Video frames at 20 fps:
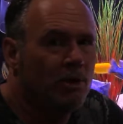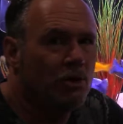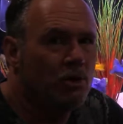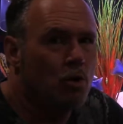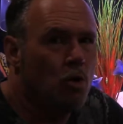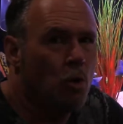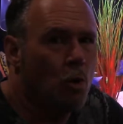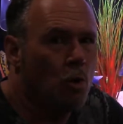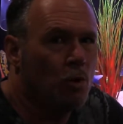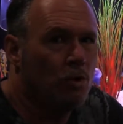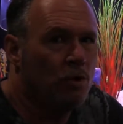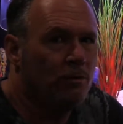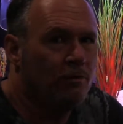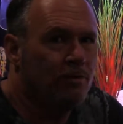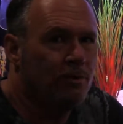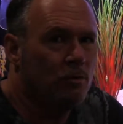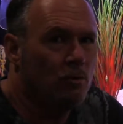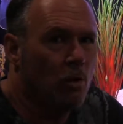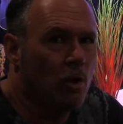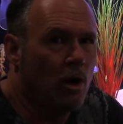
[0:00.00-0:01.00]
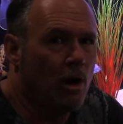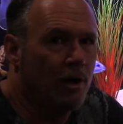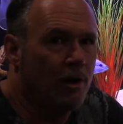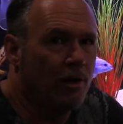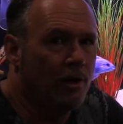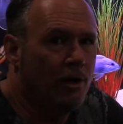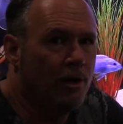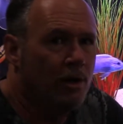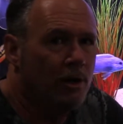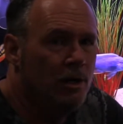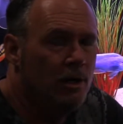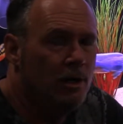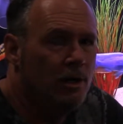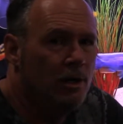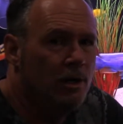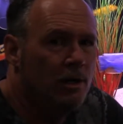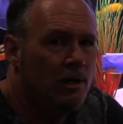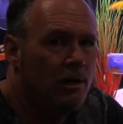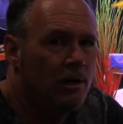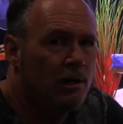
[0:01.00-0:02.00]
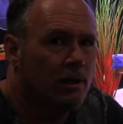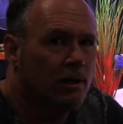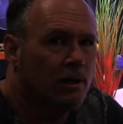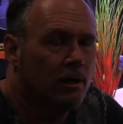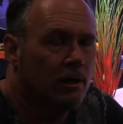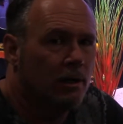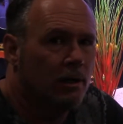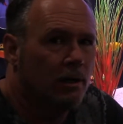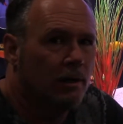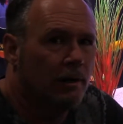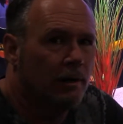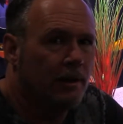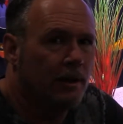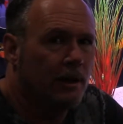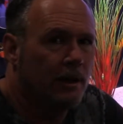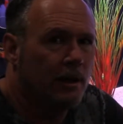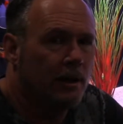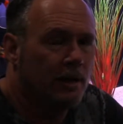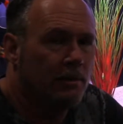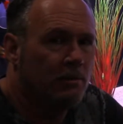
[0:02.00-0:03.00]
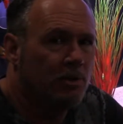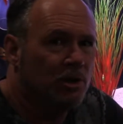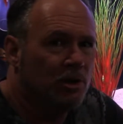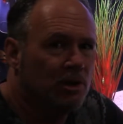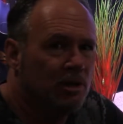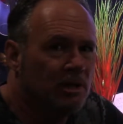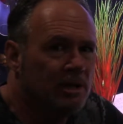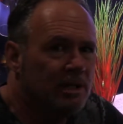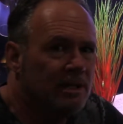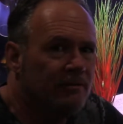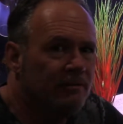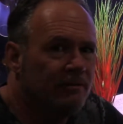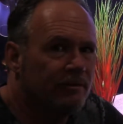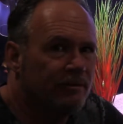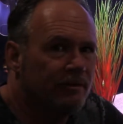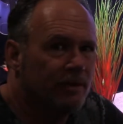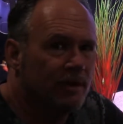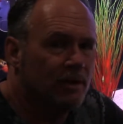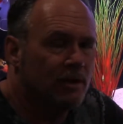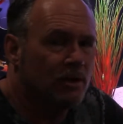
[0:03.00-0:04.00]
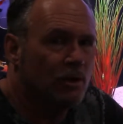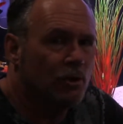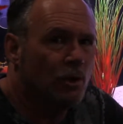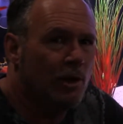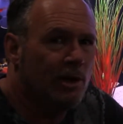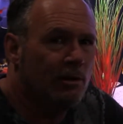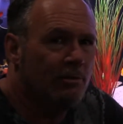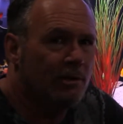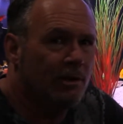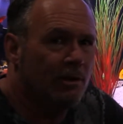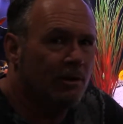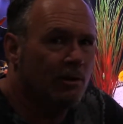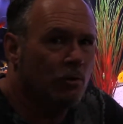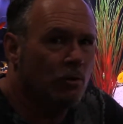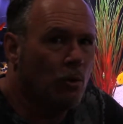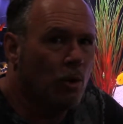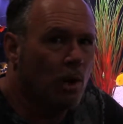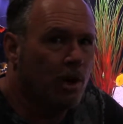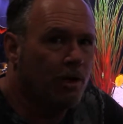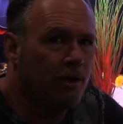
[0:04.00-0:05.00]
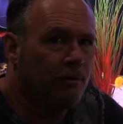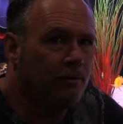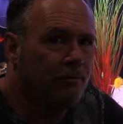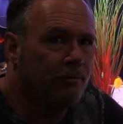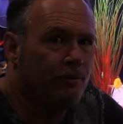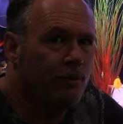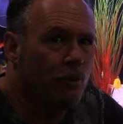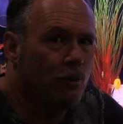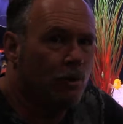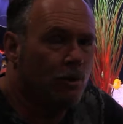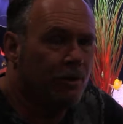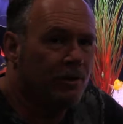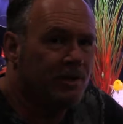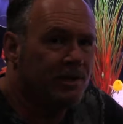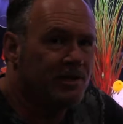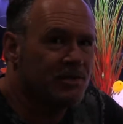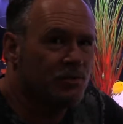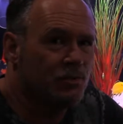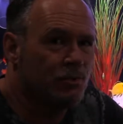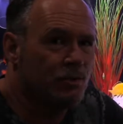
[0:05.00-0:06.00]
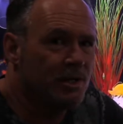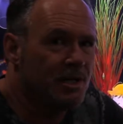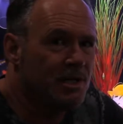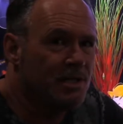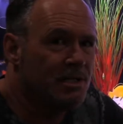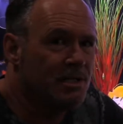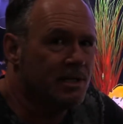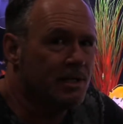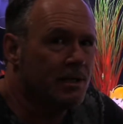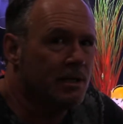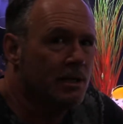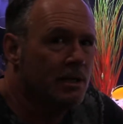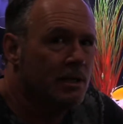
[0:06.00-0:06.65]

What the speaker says: a quarter of the water. I'm going to leave quite a bit of the water for this reason.